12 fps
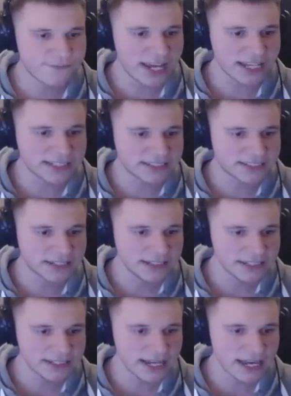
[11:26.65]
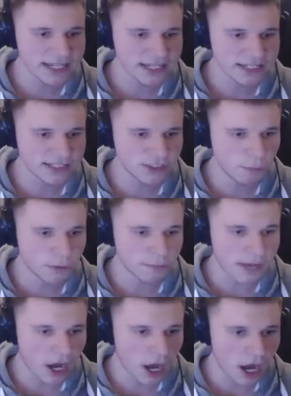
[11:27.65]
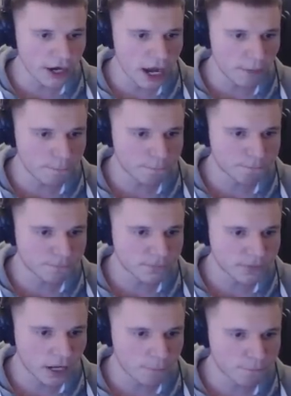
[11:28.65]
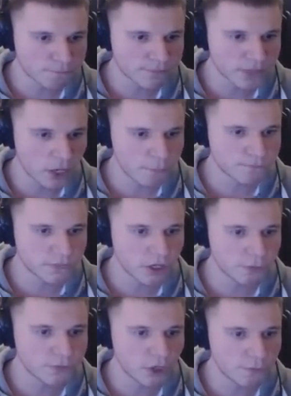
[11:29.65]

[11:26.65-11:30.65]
face? This guy's like a Superman. Oh nope, nope, nope, nope,